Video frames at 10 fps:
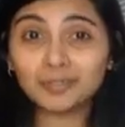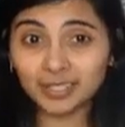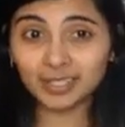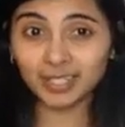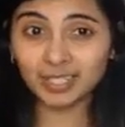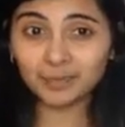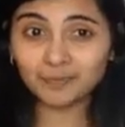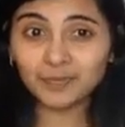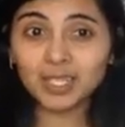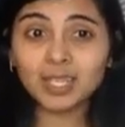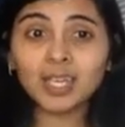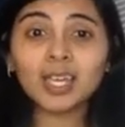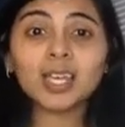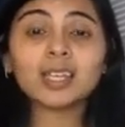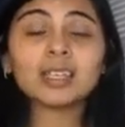feel it.
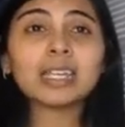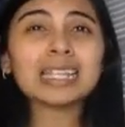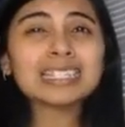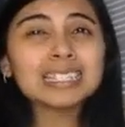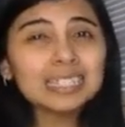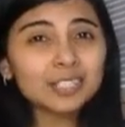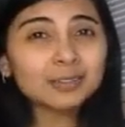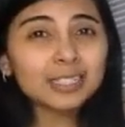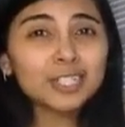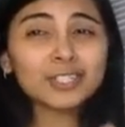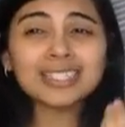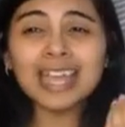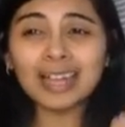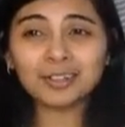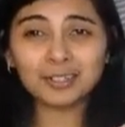It's literally just
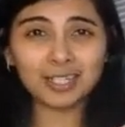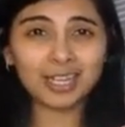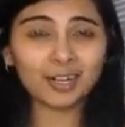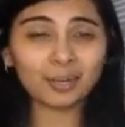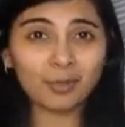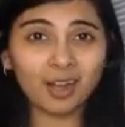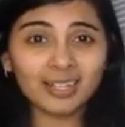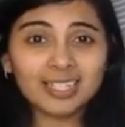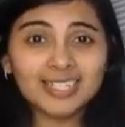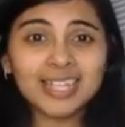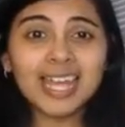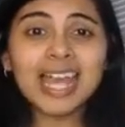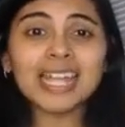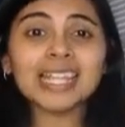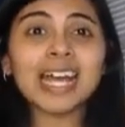energy in our bodies
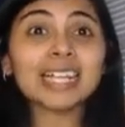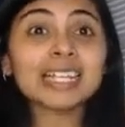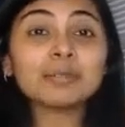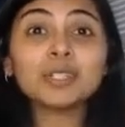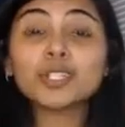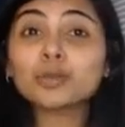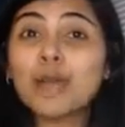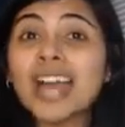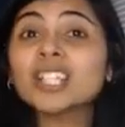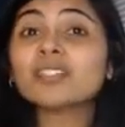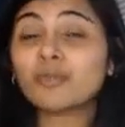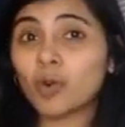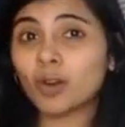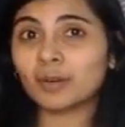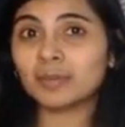that can be
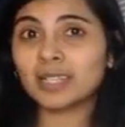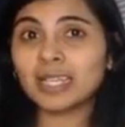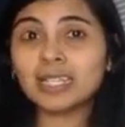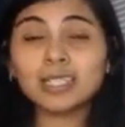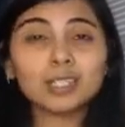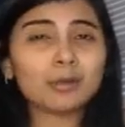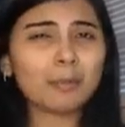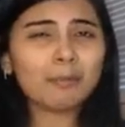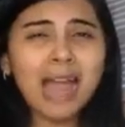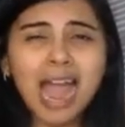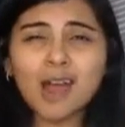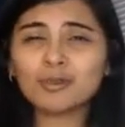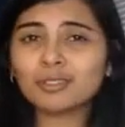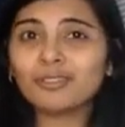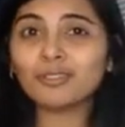transformed into a
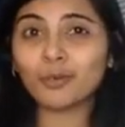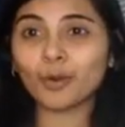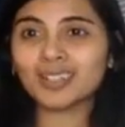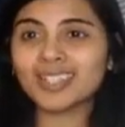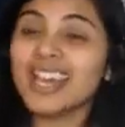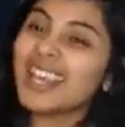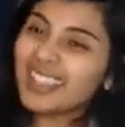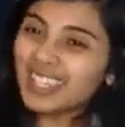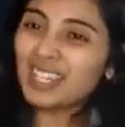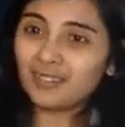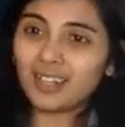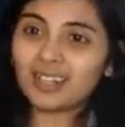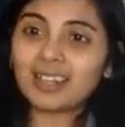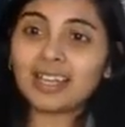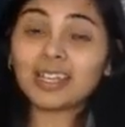powerful force. Think of
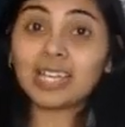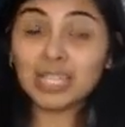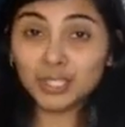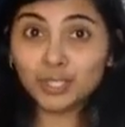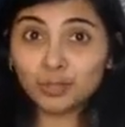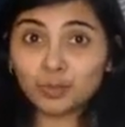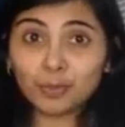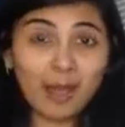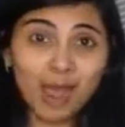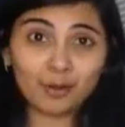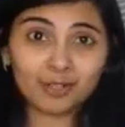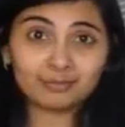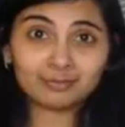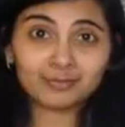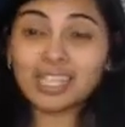it like a superpower.
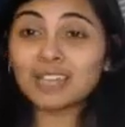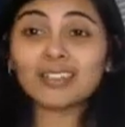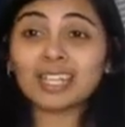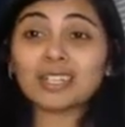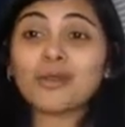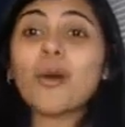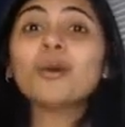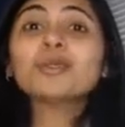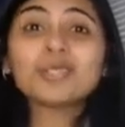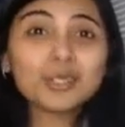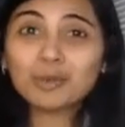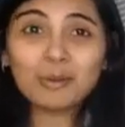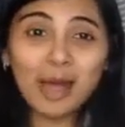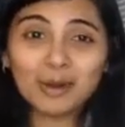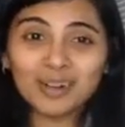Think of it like your own
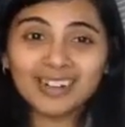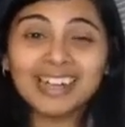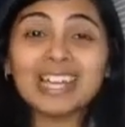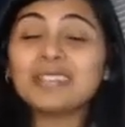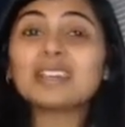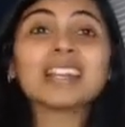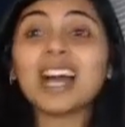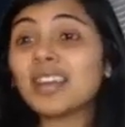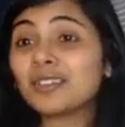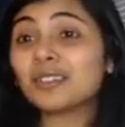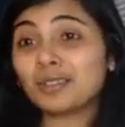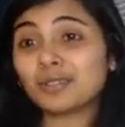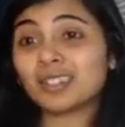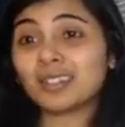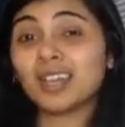superpower. You can either
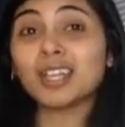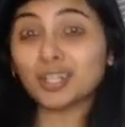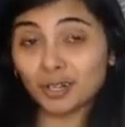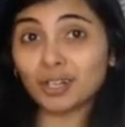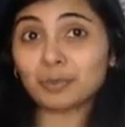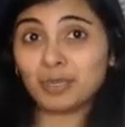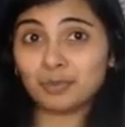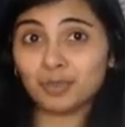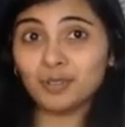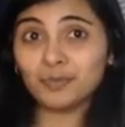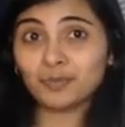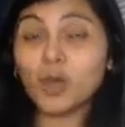use it to hurt people,